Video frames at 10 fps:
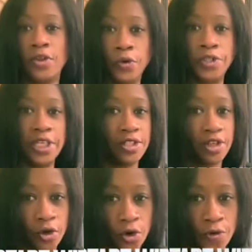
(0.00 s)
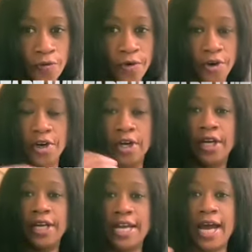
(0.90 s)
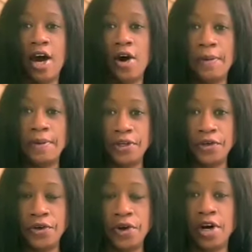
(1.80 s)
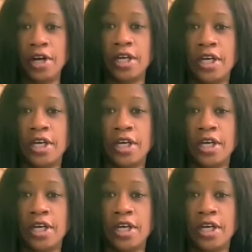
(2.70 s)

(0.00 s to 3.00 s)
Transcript: Those days are over. Now I'm in New York